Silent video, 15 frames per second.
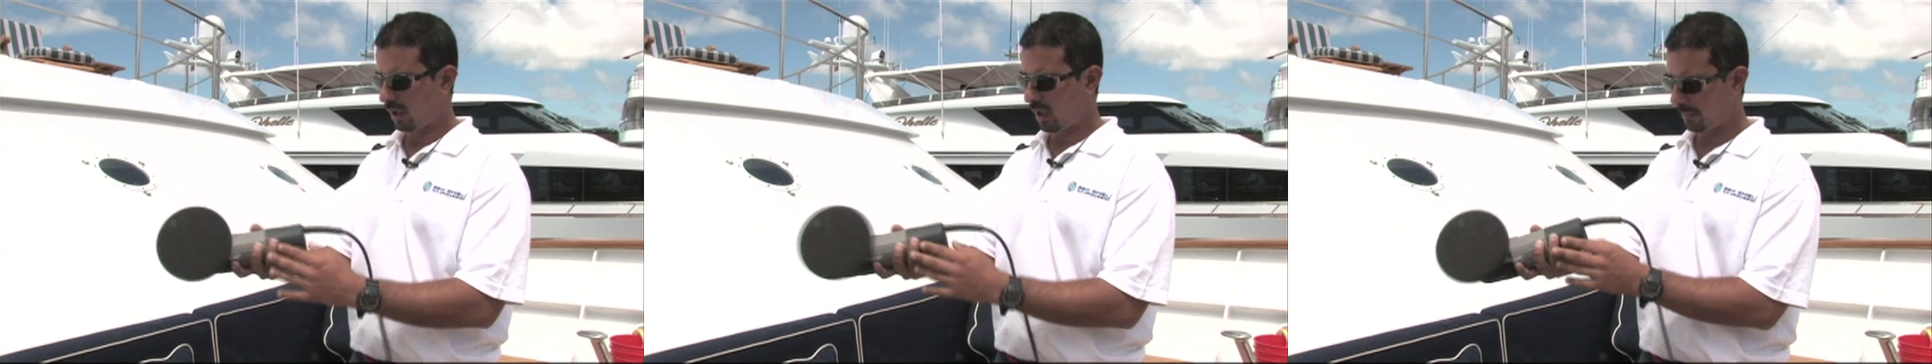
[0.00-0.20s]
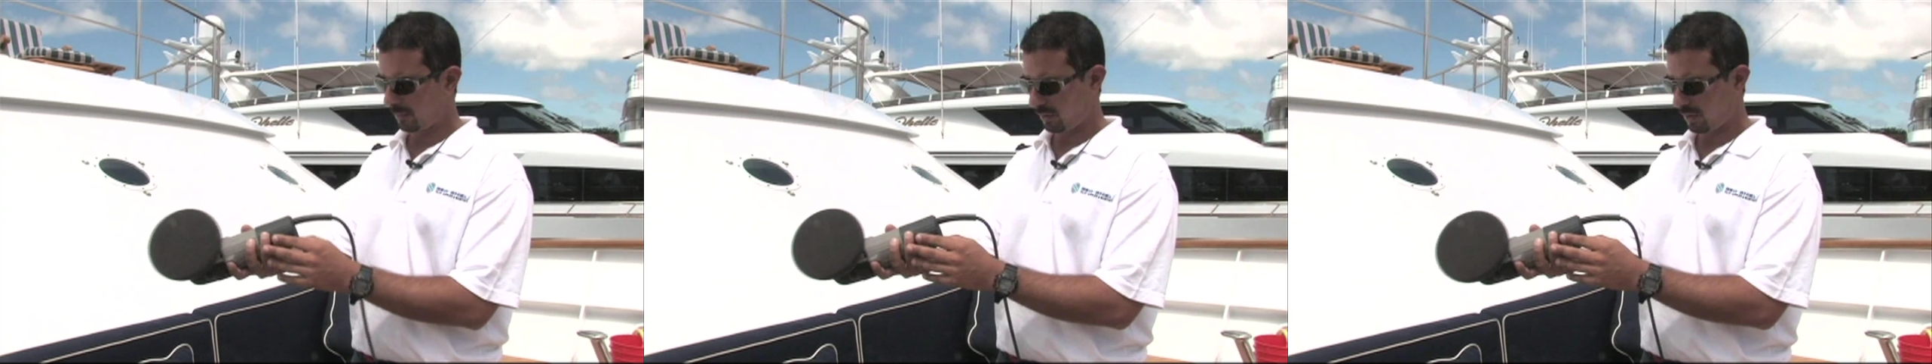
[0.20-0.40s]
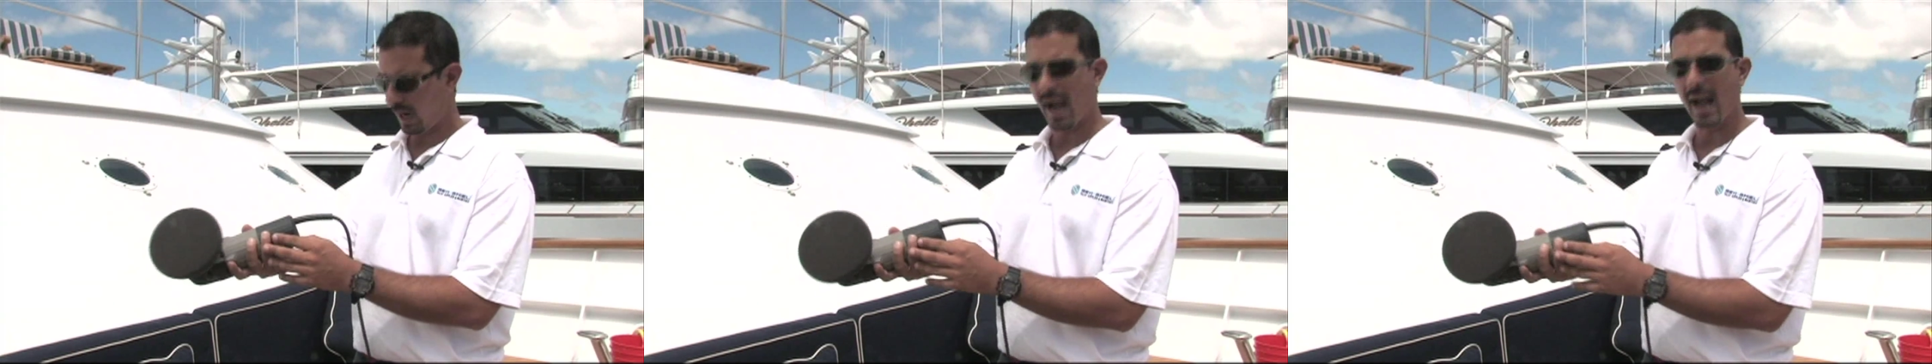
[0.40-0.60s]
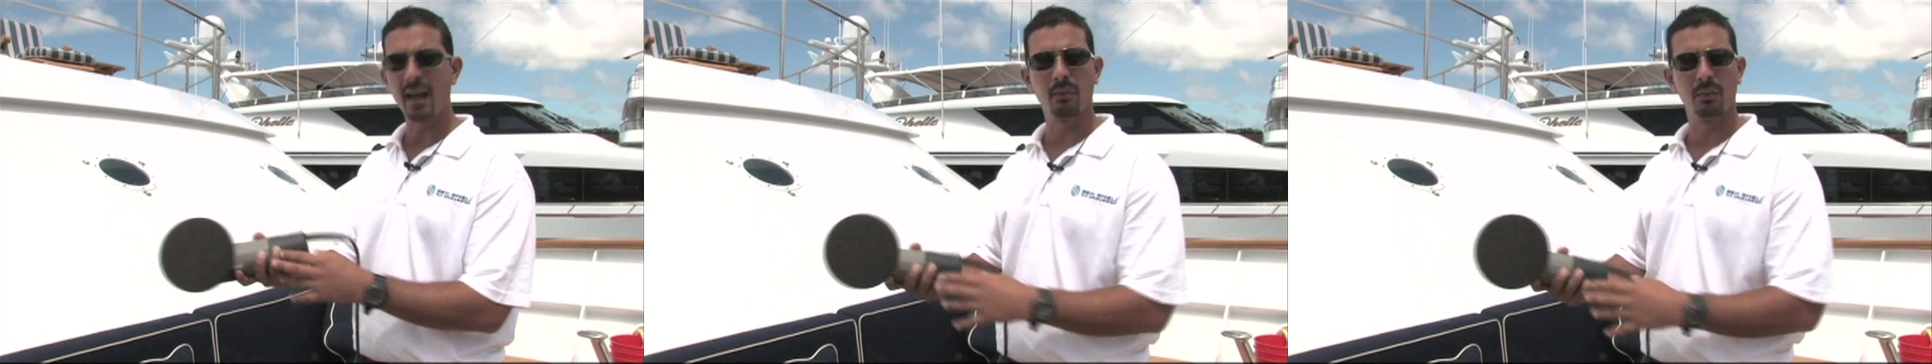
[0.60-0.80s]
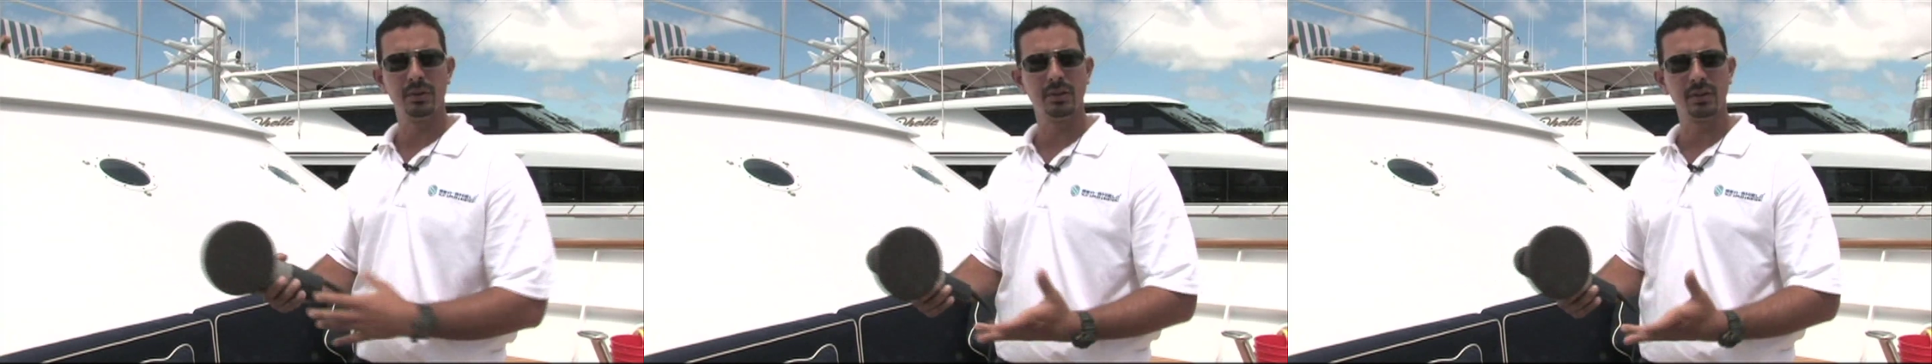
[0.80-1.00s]
up to
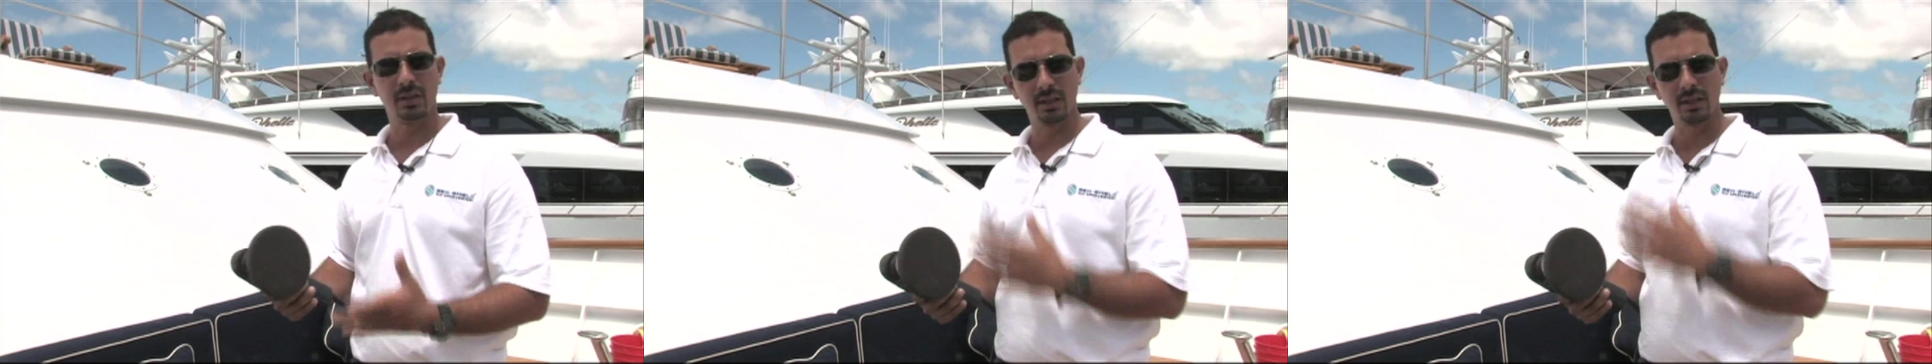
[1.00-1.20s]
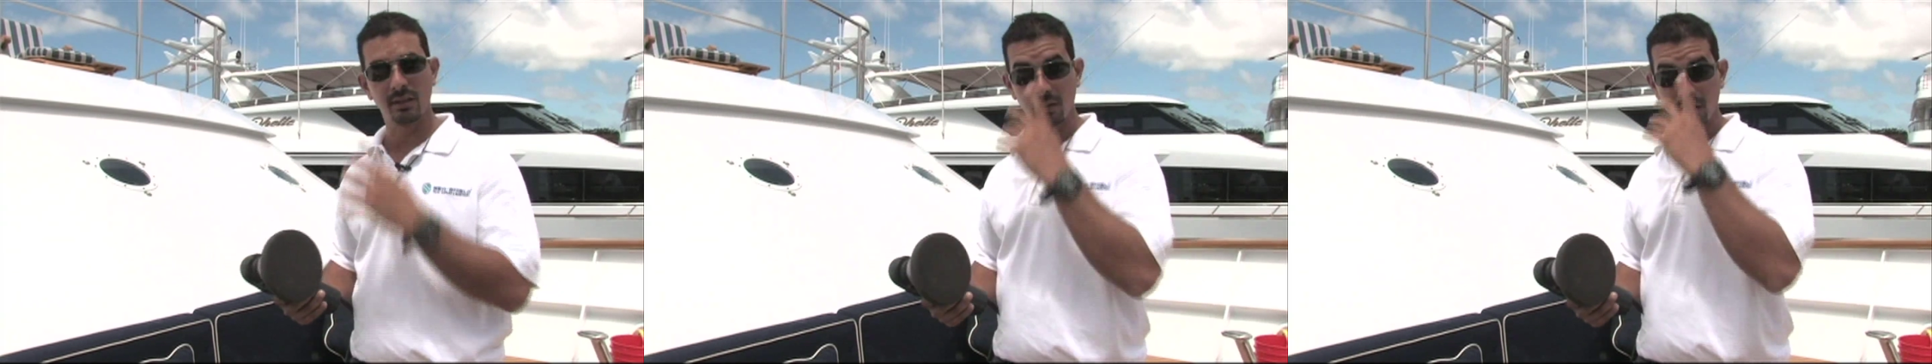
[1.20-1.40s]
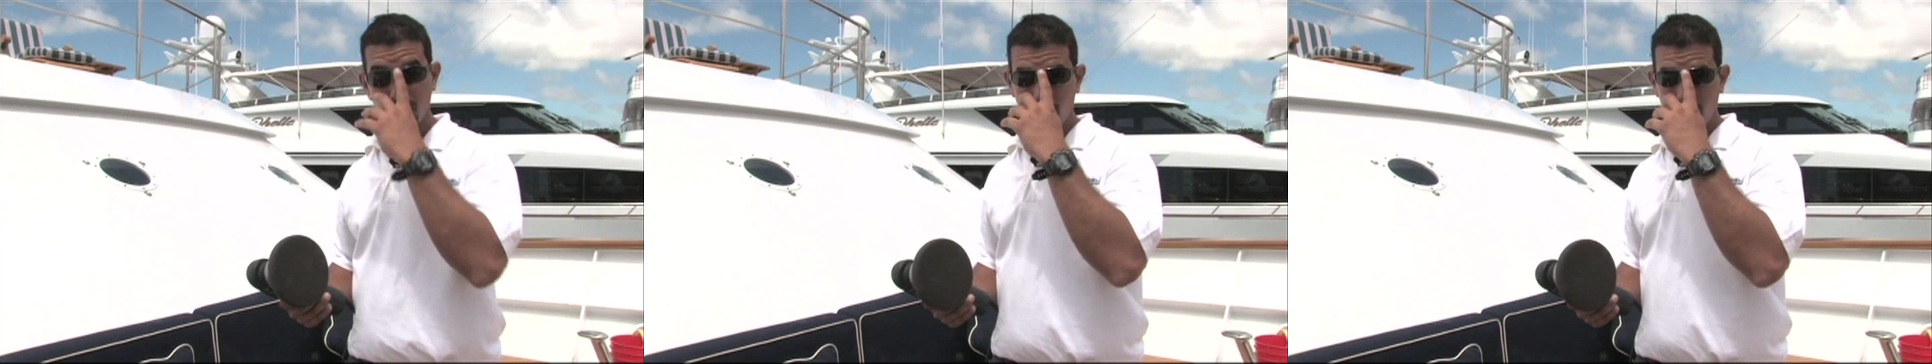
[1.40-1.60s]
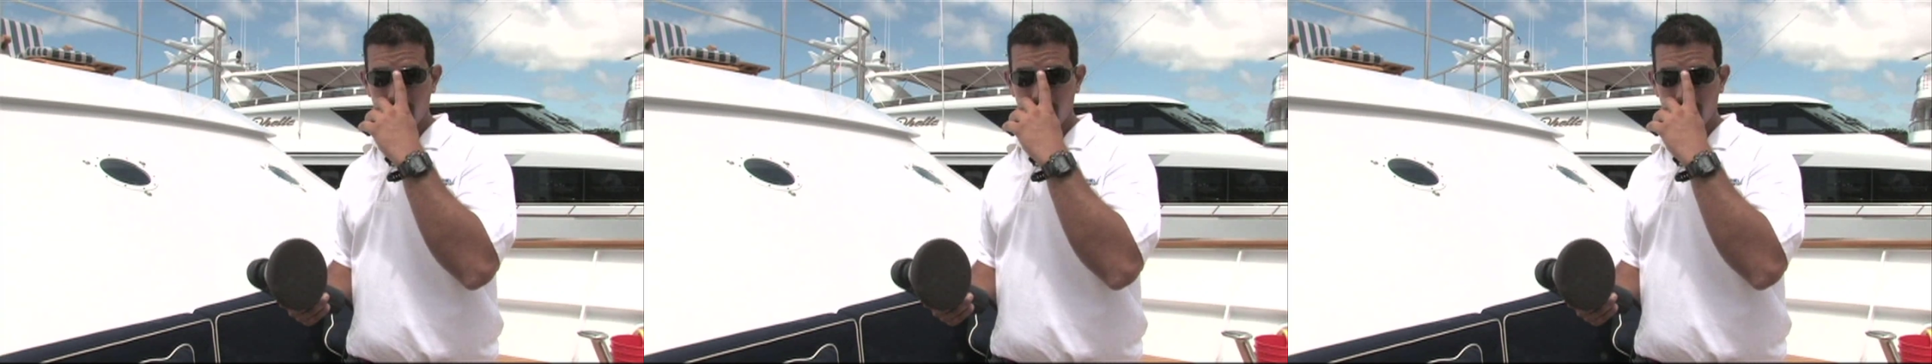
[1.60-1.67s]
high, where you can